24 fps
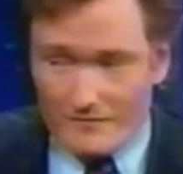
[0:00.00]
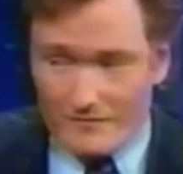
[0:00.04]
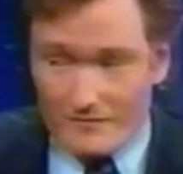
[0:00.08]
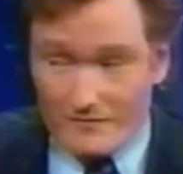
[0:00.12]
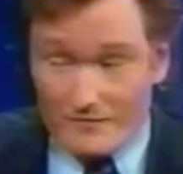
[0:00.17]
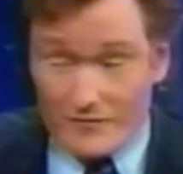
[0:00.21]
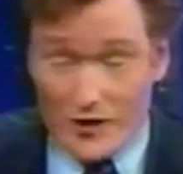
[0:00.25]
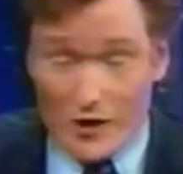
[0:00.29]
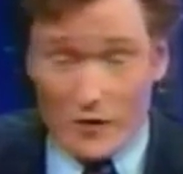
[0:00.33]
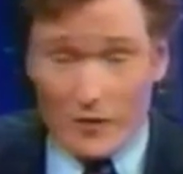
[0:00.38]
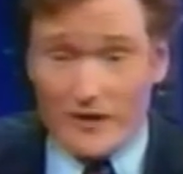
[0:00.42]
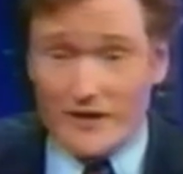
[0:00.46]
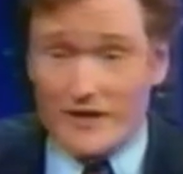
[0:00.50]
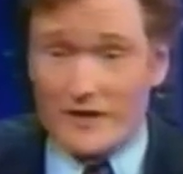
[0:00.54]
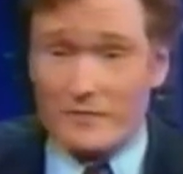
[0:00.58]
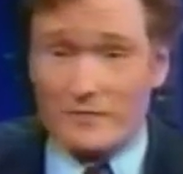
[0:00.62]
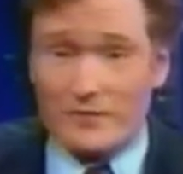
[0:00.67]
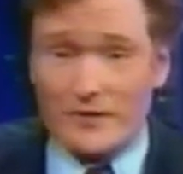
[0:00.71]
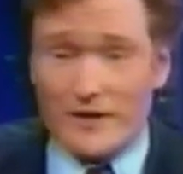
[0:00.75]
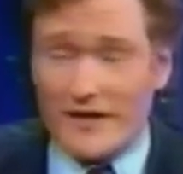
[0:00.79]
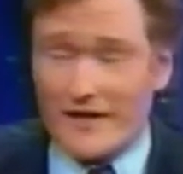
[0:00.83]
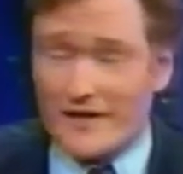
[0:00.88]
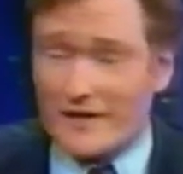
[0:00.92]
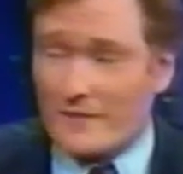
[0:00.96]
no one
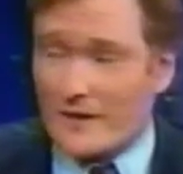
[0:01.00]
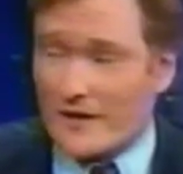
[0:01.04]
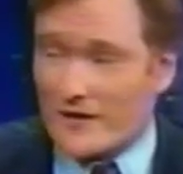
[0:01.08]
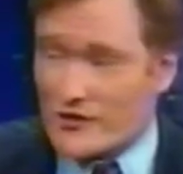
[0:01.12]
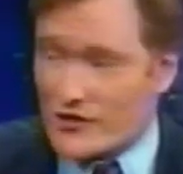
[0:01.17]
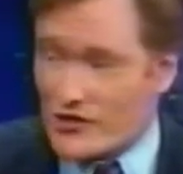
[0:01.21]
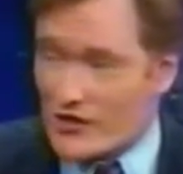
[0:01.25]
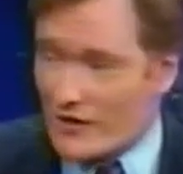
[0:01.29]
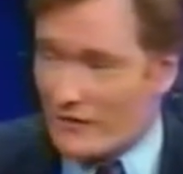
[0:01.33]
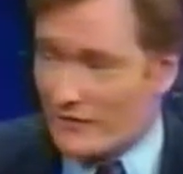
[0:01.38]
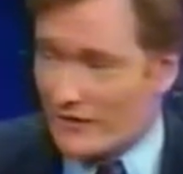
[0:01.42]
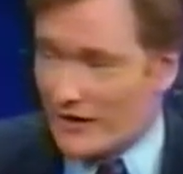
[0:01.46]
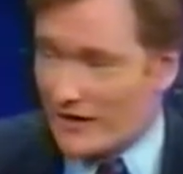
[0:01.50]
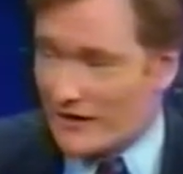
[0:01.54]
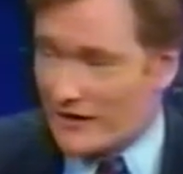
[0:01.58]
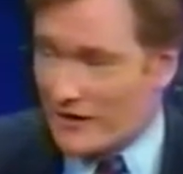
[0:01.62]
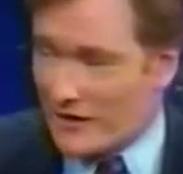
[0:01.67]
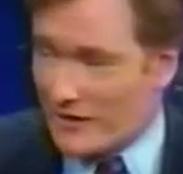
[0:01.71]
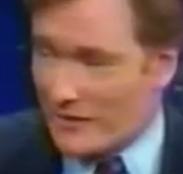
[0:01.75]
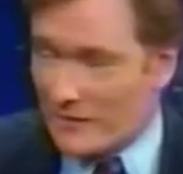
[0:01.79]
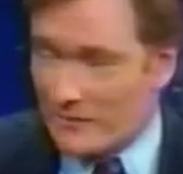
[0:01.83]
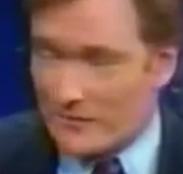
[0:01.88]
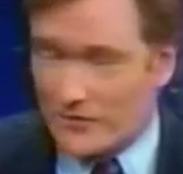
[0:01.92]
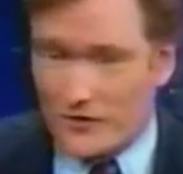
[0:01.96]
complained about shoveling,
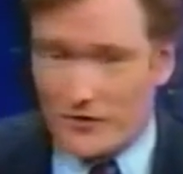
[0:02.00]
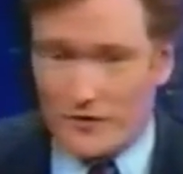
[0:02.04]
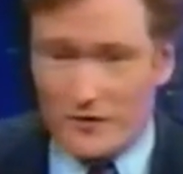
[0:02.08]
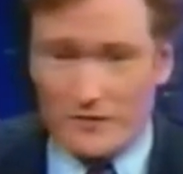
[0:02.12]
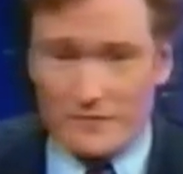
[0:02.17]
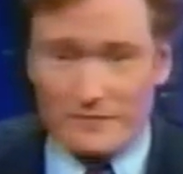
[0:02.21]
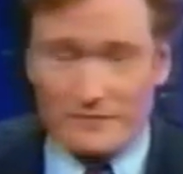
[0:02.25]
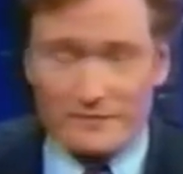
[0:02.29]
though, I'm told.